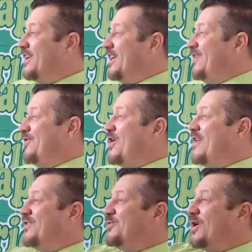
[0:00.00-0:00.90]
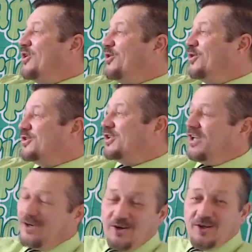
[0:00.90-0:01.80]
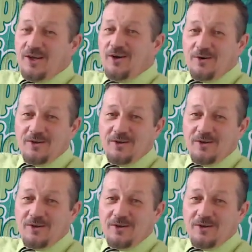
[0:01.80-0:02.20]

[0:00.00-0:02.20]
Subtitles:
if you're having one of those, you know,